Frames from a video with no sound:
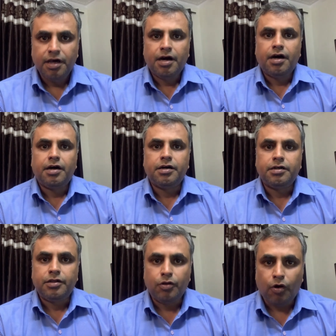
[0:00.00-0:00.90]

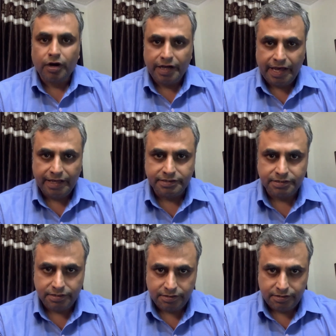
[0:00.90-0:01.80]
long has
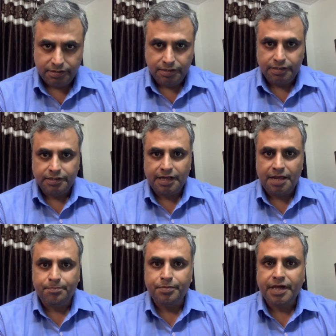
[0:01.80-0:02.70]

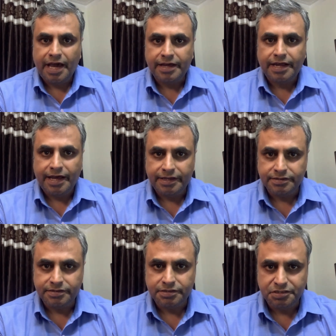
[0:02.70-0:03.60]
type char
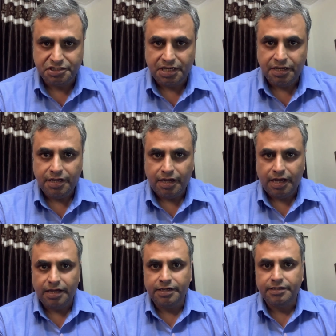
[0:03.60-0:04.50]
as J
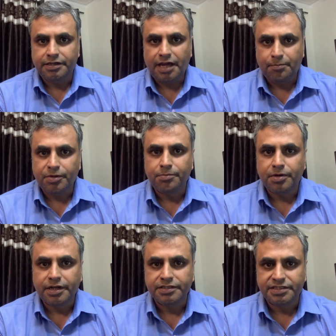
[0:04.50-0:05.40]
and type number
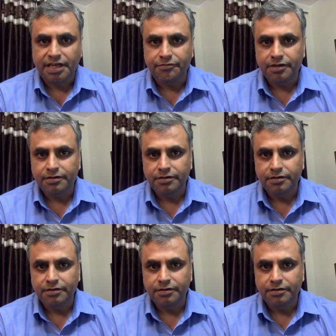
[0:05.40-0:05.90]
as 7.